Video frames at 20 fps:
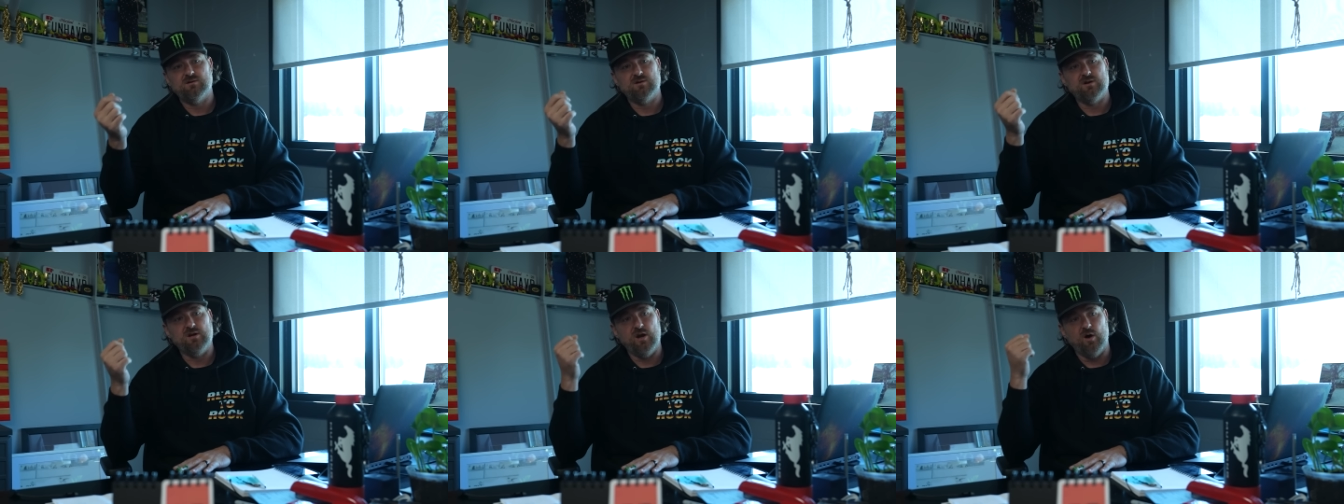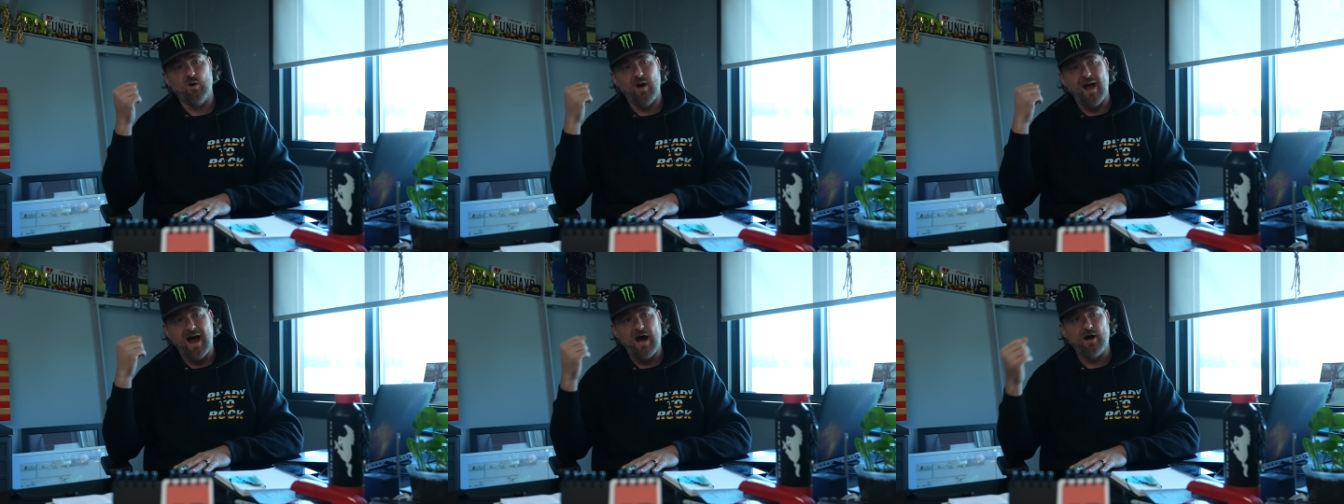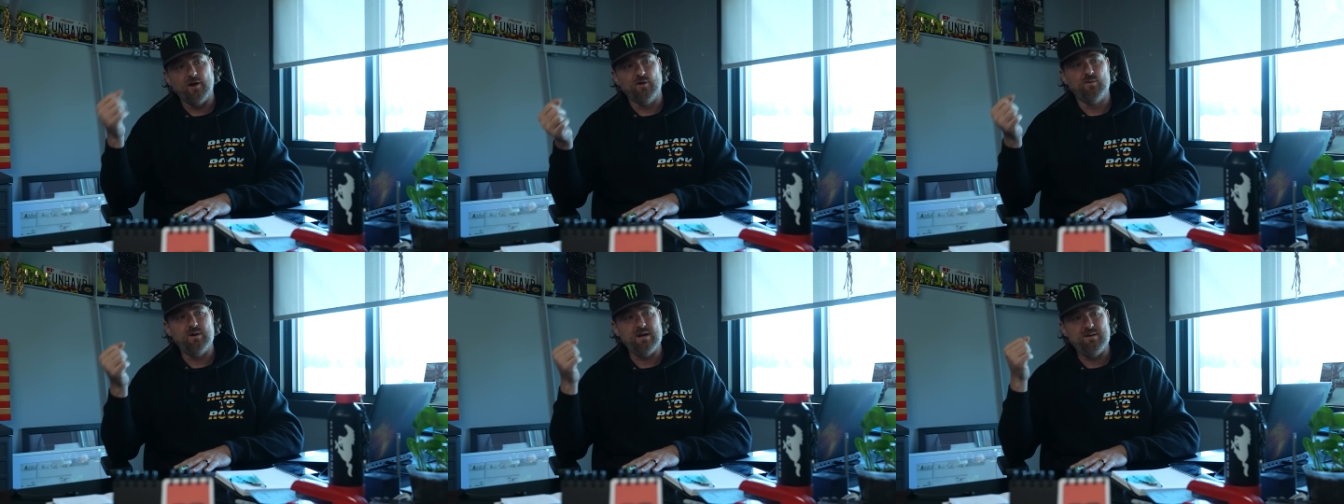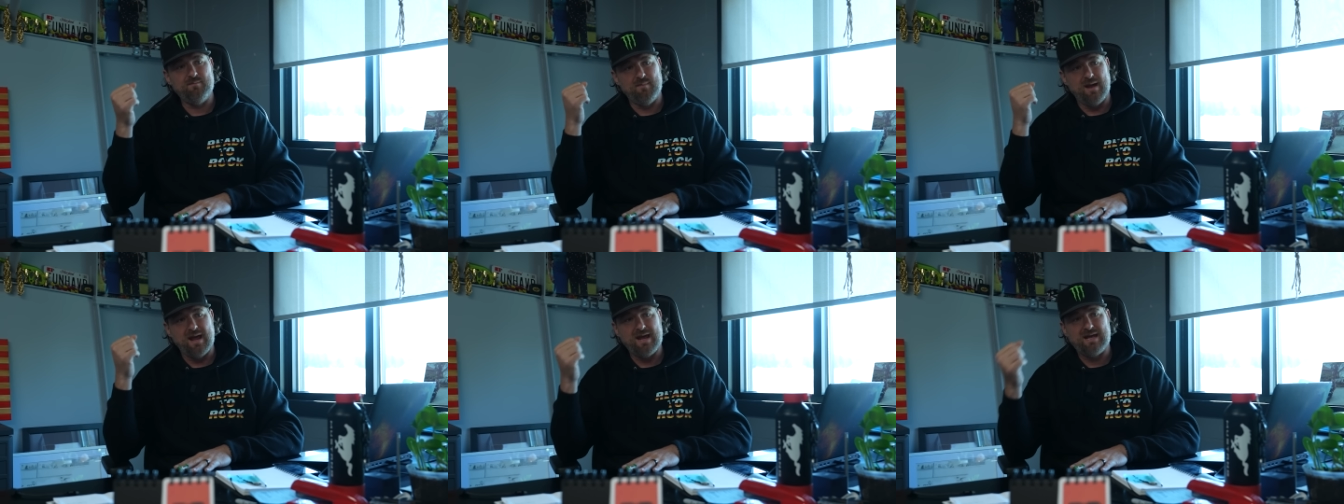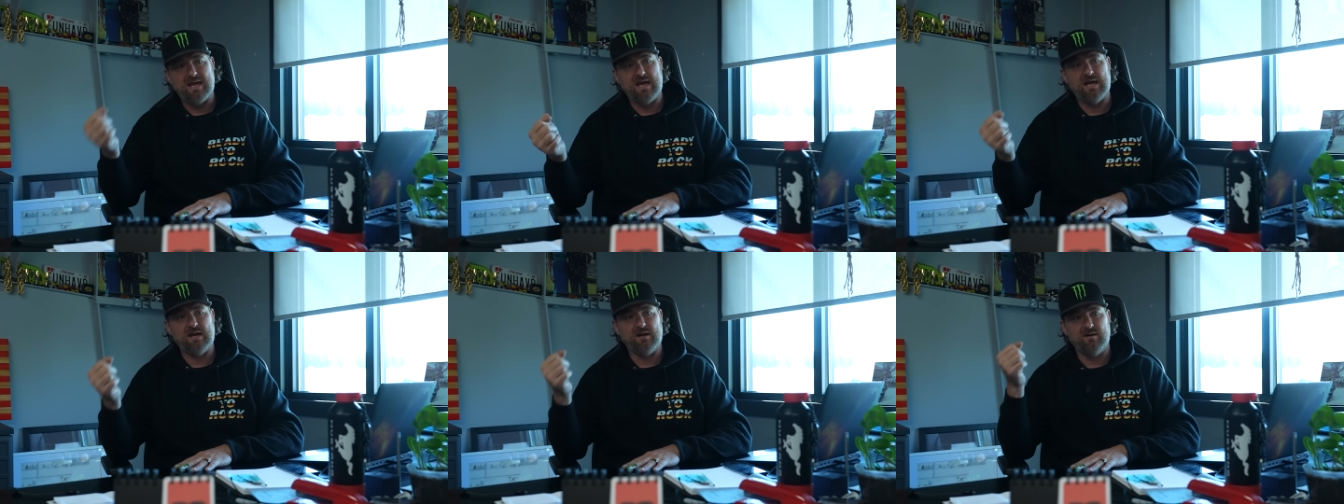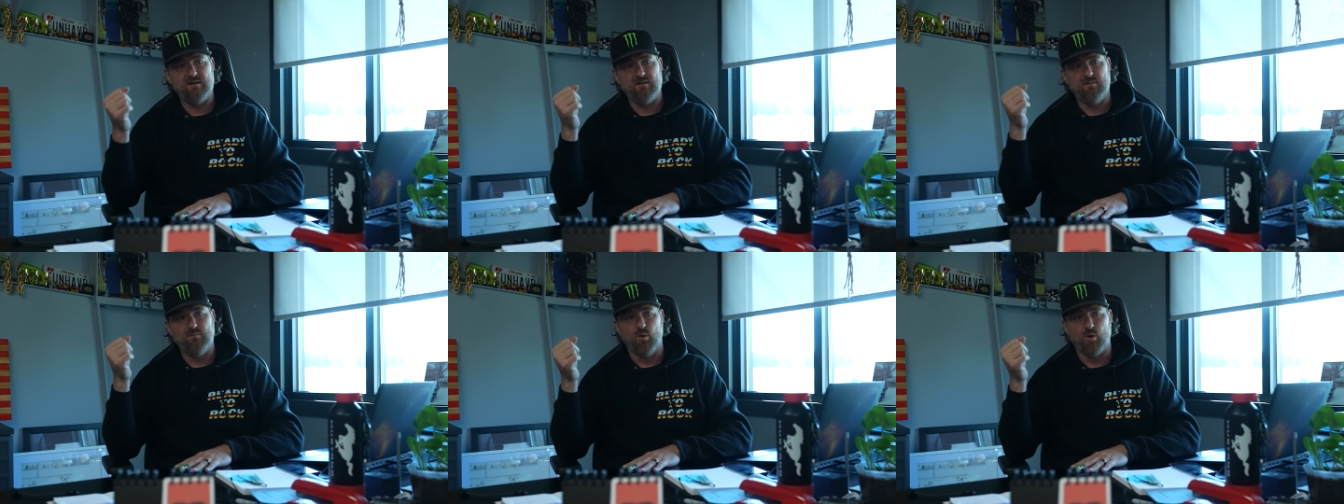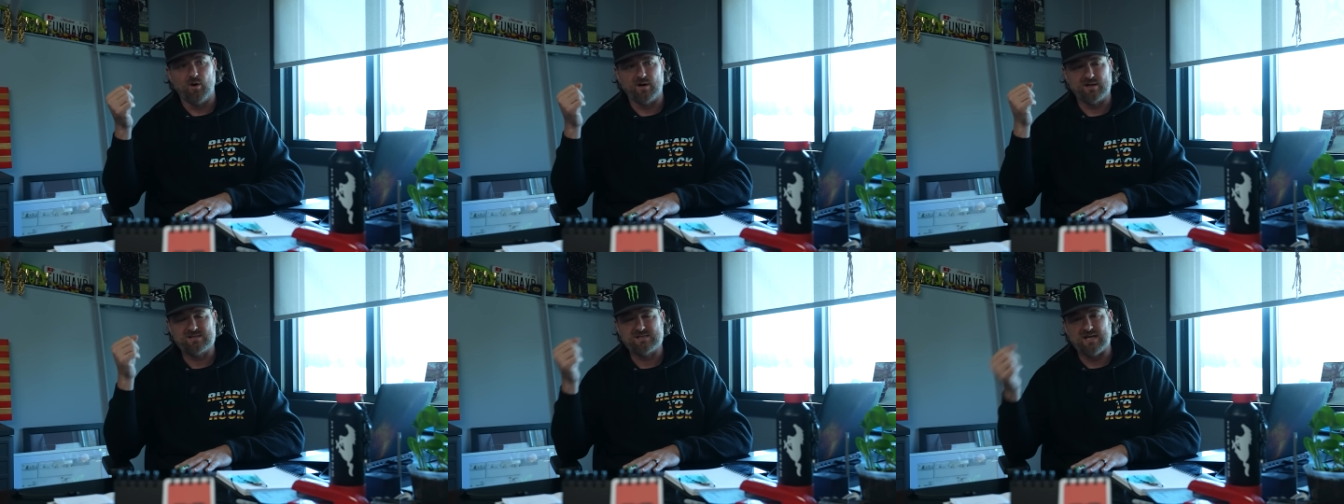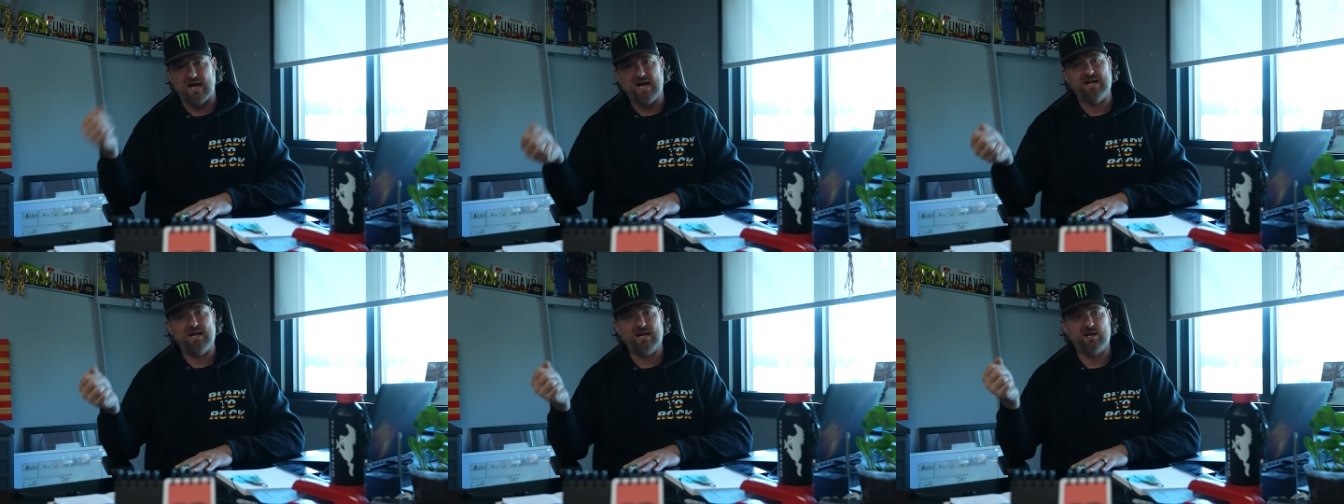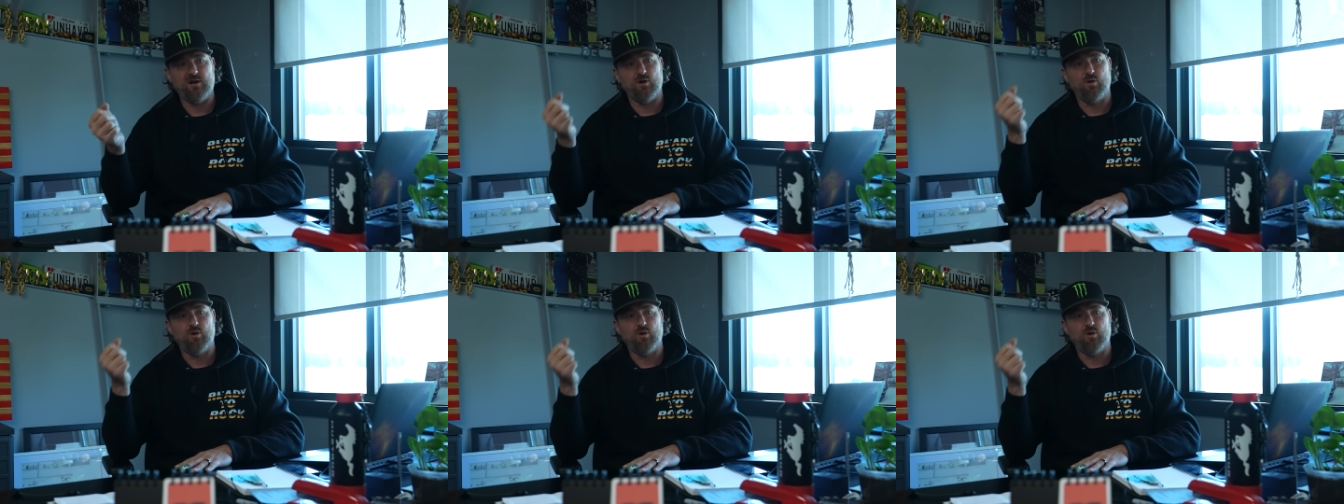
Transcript: You know, how do we make it more exciting?